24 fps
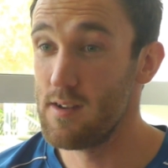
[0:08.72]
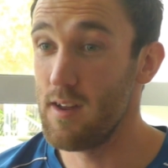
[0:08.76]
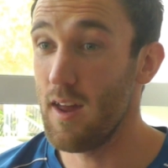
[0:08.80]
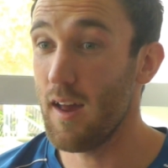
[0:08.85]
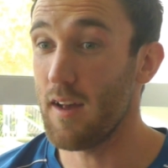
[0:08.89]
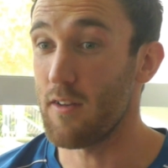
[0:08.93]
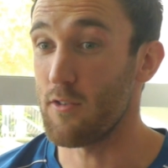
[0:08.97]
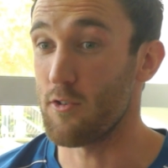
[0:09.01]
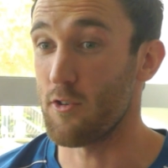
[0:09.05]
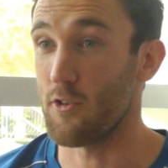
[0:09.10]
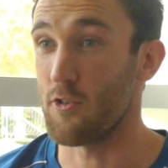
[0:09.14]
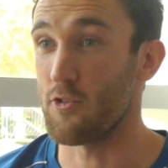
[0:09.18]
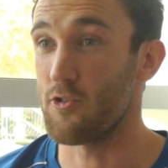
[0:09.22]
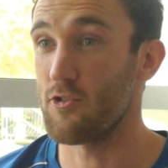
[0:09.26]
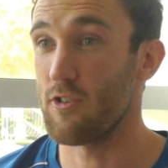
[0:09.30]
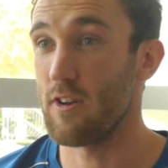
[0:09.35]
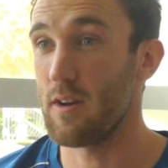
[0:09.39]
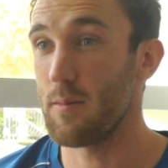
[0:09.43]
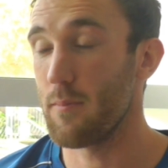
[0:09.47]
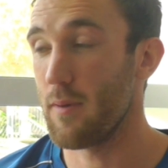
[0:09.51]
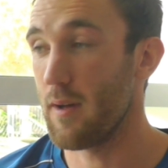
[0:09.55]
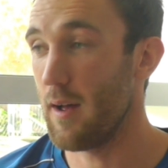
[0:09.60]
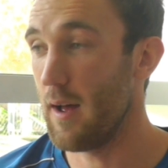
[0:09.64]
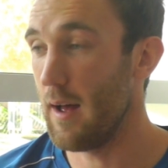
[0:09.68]
Yeah, it's a good
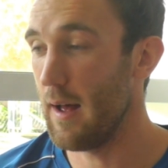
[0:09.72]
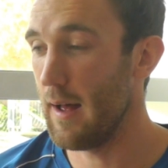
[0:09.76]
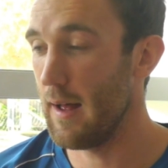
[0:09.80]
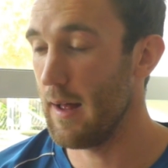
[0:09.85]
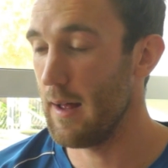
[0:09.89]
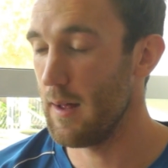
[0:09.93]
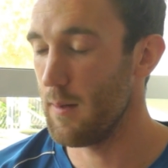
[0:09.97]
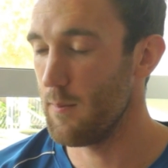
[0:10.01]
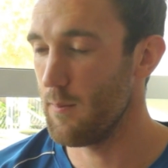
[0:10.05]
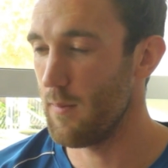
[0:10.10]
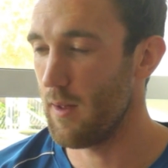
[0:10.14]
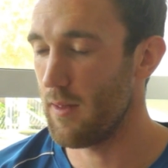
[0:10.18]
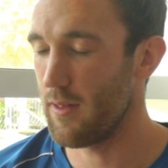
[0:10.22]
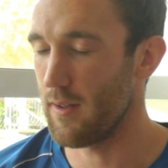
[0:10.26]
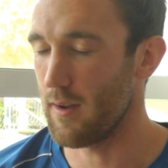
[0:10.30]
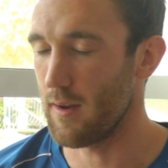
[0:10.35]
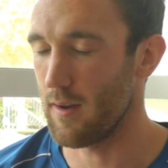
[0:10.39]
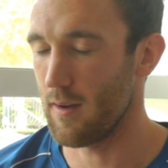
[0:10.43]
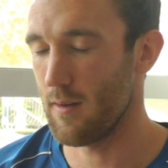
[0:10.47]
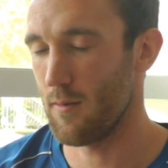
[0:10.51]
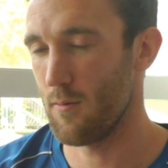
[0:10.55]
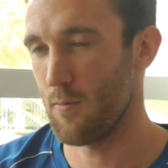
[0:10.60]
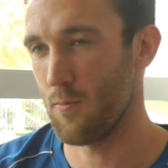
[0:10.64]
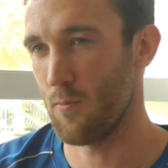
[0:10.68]
trip. I think
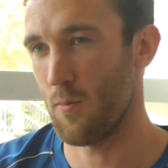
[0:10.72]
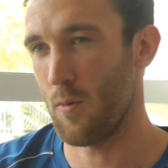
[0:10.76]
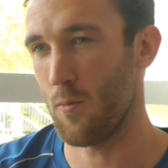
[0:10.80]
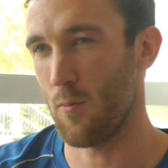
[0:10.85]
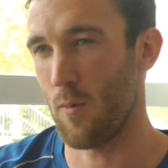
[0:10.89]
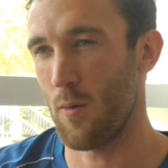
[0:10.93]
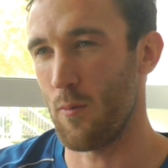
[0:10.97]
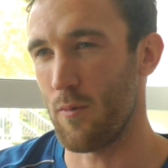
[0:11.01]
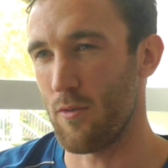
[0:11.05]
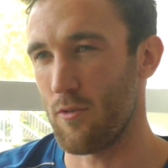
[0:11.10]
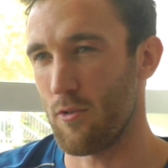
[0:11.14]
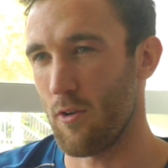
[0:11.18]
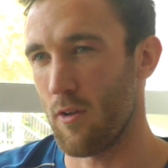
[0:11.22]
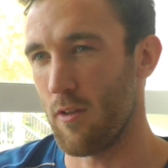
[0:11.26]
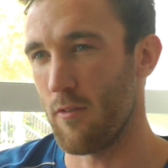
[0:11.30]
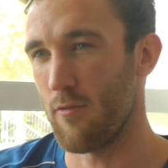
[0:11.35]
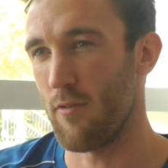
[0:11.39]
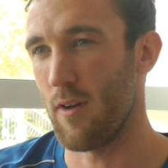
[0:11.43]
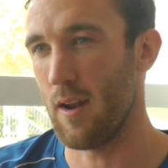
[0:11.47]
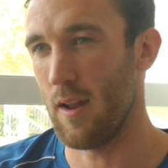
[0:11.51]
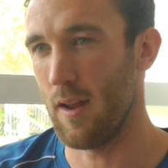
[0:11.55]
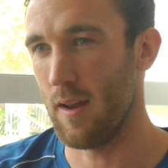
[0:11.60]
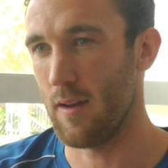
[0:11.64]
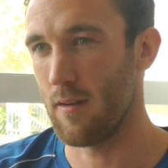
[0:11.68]
when we saw the
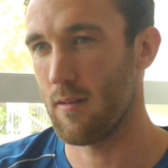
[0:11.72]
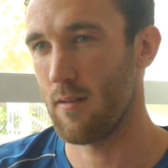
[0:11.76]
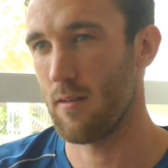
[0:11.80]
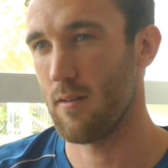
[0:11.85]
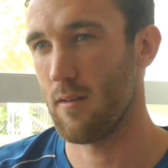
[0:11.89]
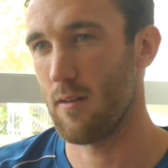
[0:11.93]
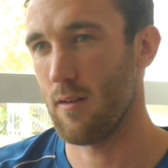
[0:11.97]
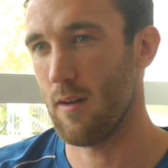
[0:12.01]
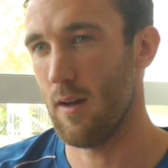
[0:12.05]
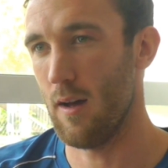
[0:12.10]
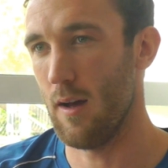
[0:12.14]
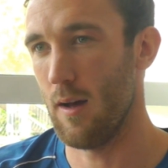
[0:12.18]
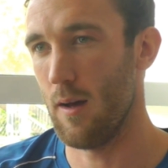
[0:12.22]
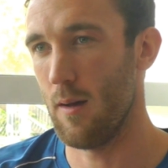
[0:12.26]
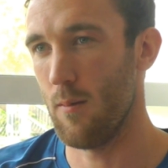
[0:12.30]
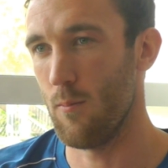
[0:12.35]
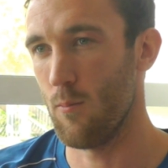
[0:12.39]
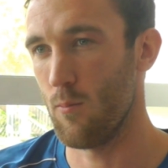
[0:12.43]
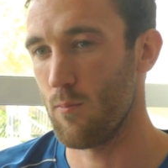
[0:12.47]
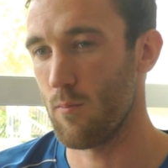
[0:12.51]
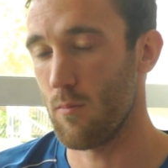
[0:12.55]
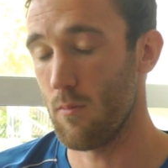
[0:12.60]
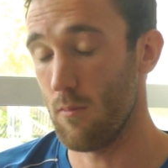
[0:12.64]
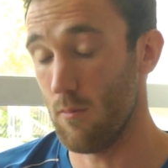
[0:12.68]
family
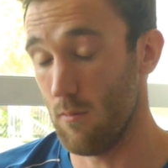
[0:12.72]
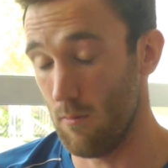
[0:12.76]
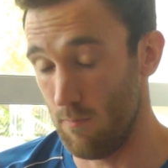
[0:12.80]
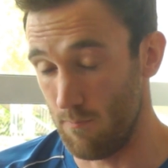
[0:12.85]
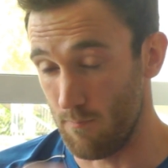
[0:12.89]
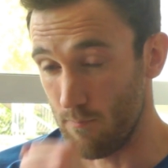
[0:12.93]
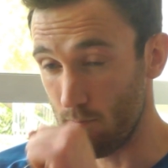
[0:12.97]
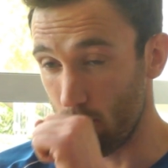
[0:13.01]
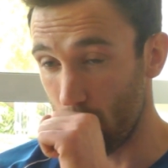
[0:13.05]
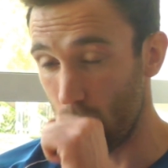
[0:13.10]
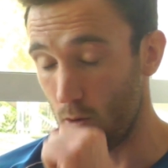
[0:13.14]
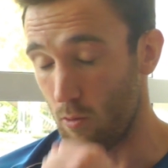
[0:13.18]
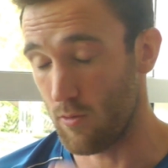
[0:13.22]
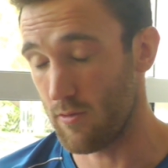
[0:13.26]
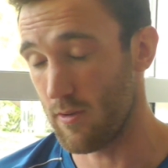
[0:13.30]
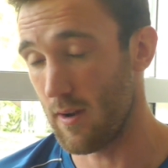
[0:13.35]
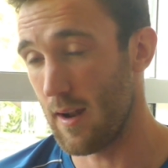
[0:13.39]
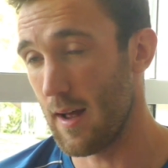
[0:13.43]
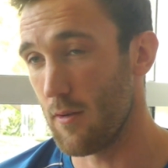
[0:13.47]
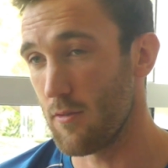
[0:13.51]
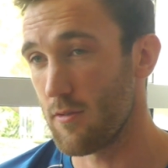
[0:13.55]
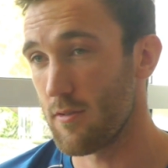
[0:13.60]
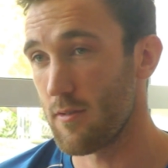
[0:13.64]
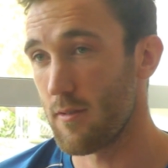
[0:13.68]
was
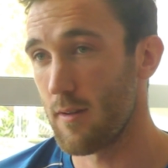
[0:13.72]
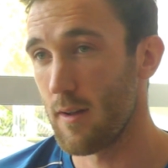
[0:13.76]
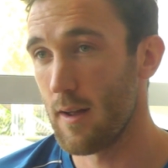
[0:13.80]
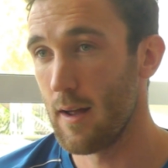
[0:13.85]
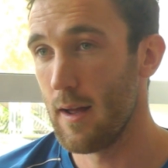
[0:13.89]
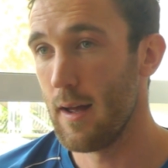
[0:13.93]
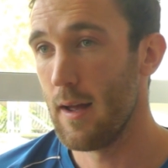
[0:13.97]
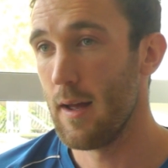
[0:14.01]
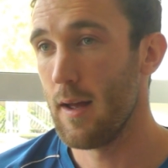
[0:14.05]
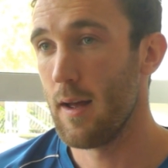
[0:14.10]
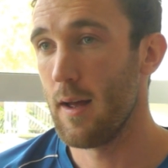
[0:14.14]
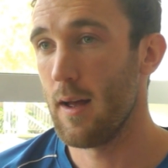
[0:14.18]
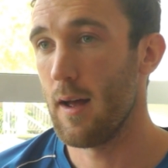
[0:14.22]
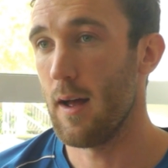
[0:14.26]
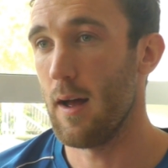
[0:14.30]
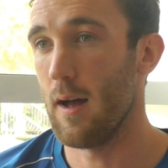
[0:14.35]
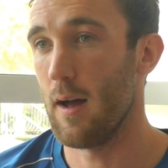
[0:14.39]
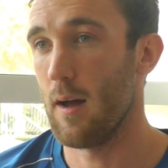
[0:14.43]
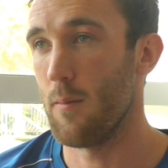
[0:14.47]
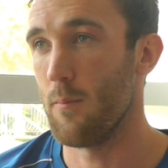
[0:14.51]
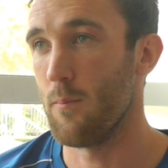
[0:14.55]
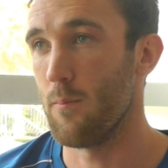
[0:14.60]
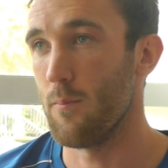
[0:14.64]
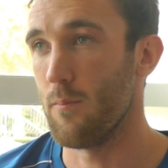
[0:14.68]
announced,
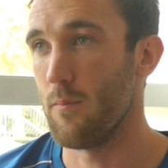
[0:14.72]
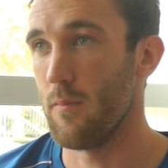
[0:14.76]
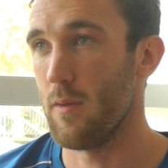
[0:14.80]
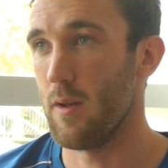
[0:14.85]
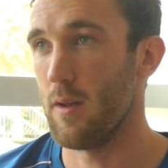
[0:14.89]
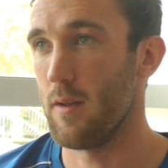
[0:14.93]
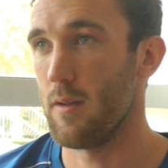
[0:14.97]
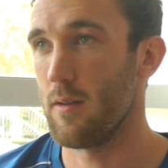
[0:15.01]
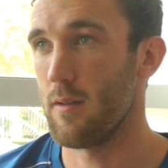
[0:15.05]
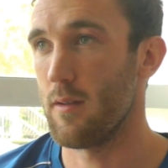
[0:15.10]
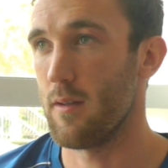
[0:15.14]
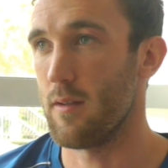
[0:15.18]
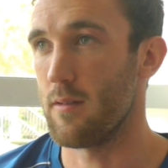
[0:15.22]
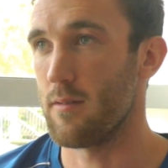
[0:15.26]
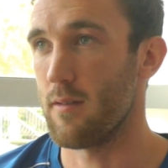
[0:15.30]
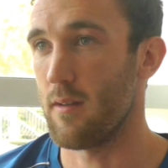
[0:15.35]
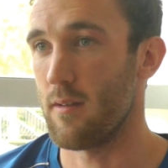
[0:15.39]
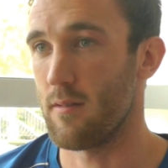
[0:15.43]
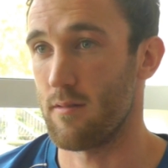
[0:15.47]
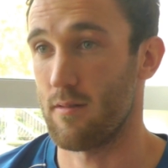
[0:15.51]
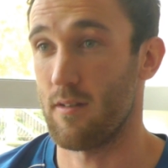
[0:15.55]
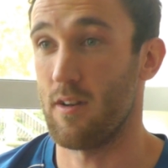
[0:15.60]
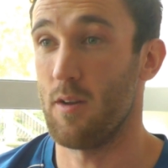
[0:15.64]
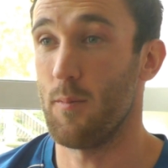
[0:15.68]

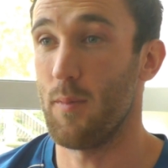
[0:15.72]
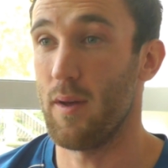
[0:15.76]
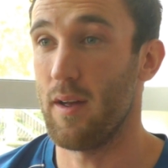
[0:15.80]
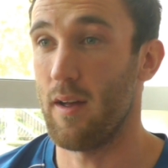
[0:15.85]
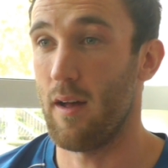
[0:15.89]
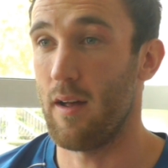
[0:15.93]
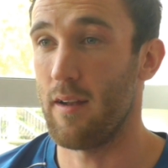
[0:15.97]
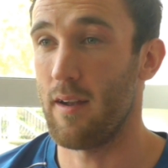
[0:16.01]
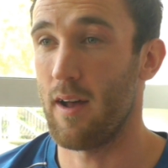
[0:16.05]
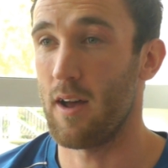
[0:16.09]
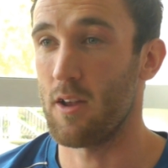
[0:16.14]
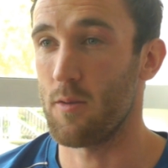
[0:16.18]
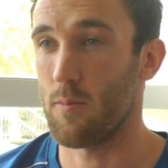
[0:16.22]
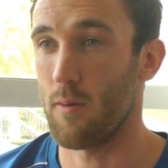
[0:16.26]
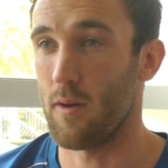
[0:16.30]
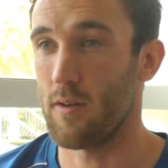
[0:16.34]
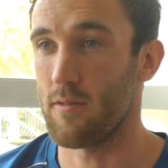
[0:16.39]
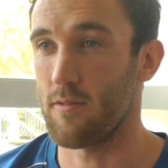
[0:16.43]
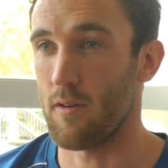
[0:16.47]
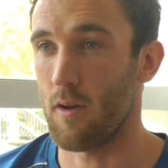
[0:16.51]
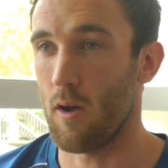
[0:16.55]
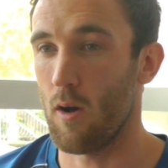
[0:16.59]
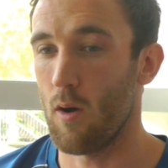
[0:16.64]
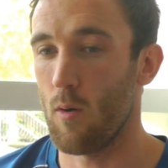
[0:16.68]
it's going to be a nice place
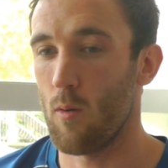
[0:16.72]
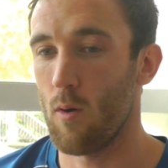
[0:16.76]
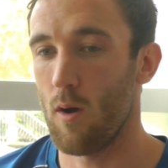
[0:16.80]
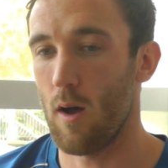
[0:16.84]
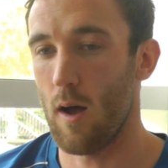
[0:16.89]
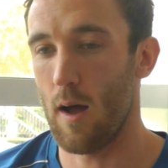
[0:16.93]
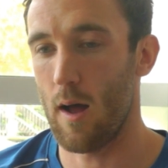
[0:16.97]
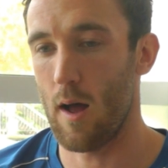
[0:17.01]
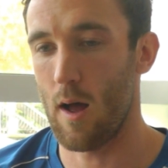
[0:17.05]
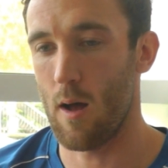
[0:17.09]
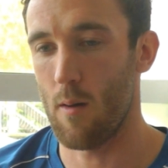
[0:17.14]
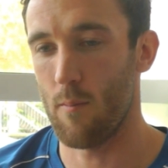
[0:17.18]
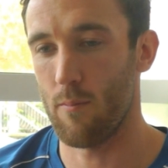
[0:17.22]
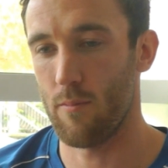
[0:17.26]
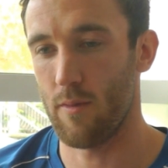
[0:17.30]
to go.